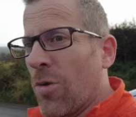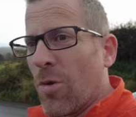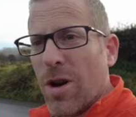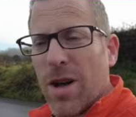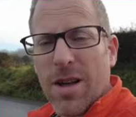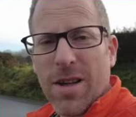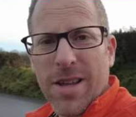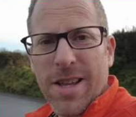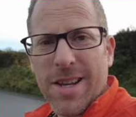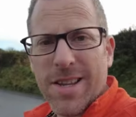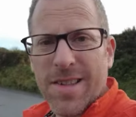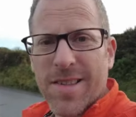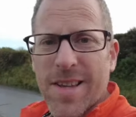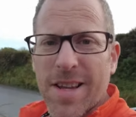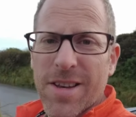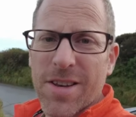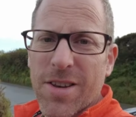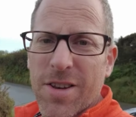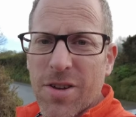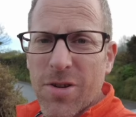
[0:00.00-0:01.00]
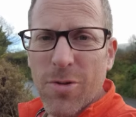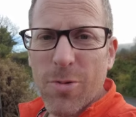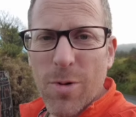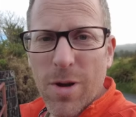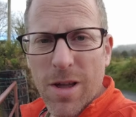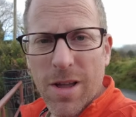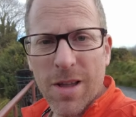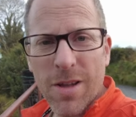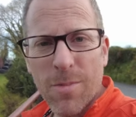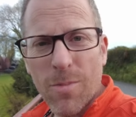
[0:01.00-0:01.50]
Well, it is a new
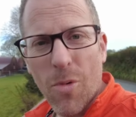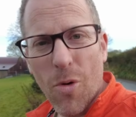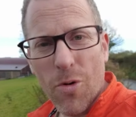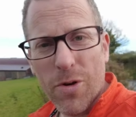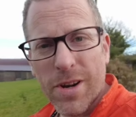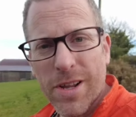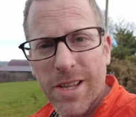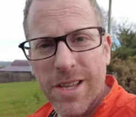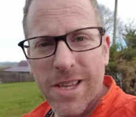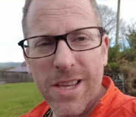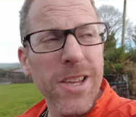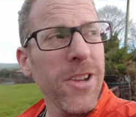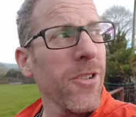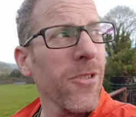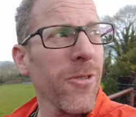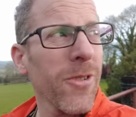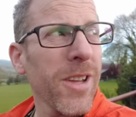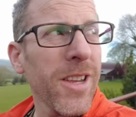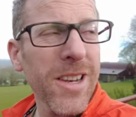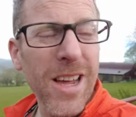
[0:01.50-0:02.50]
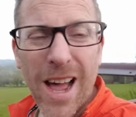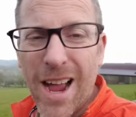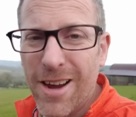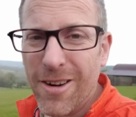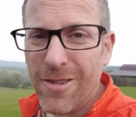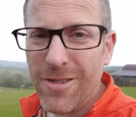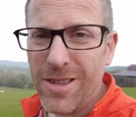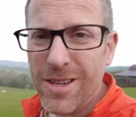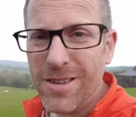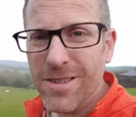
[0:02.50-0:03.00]
morning here in
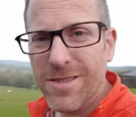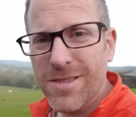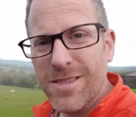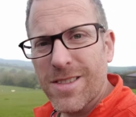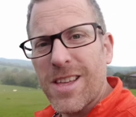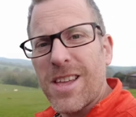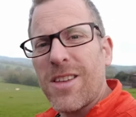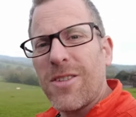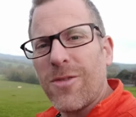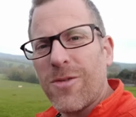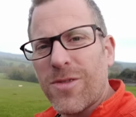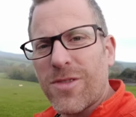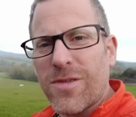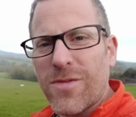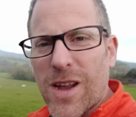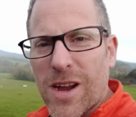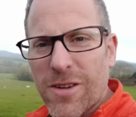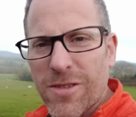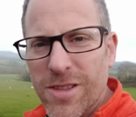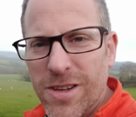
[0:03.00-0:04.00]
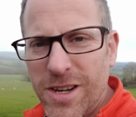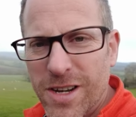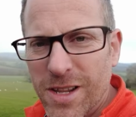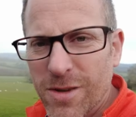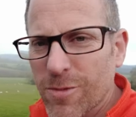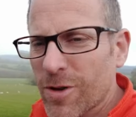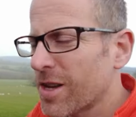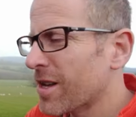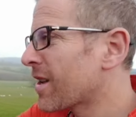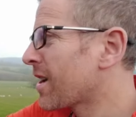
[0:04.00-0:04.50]
Ireland, the hills of Ireland
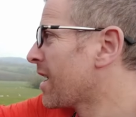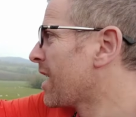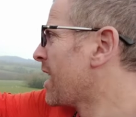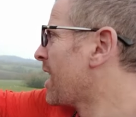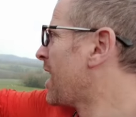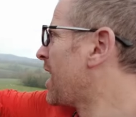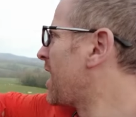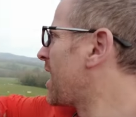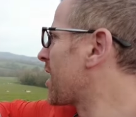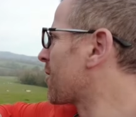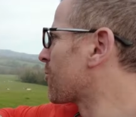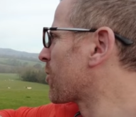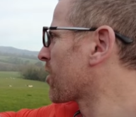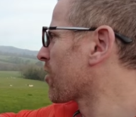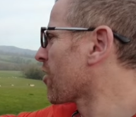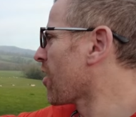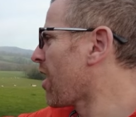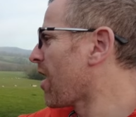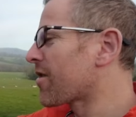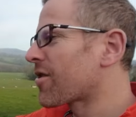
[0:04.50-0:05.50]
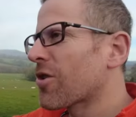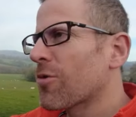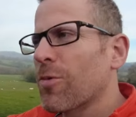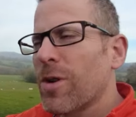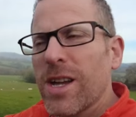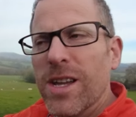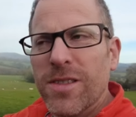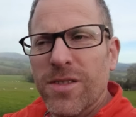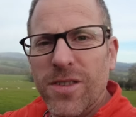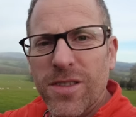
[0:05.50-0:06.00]
anyway, and we are on our
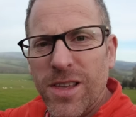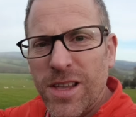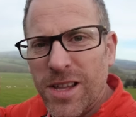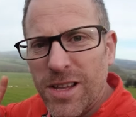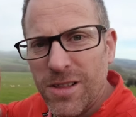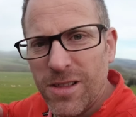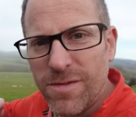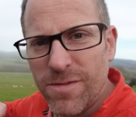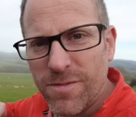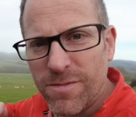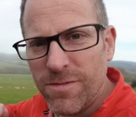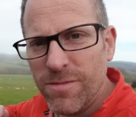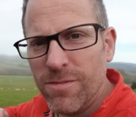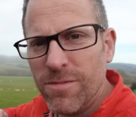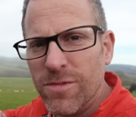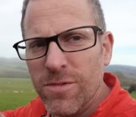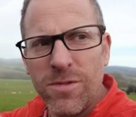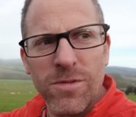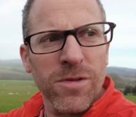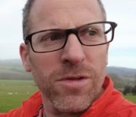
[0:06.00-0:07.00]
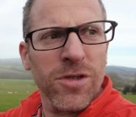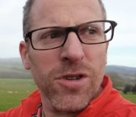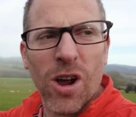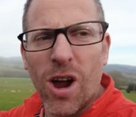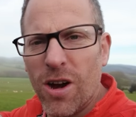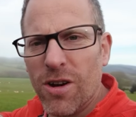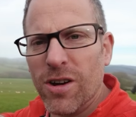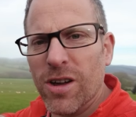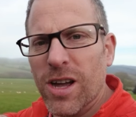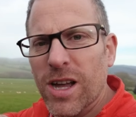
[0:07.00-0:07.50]
way to the hill of
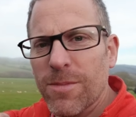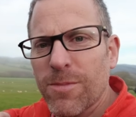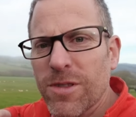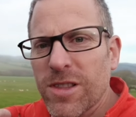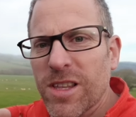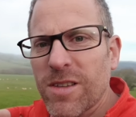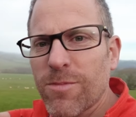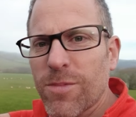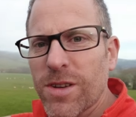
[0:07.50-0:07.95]
Tara, I believe.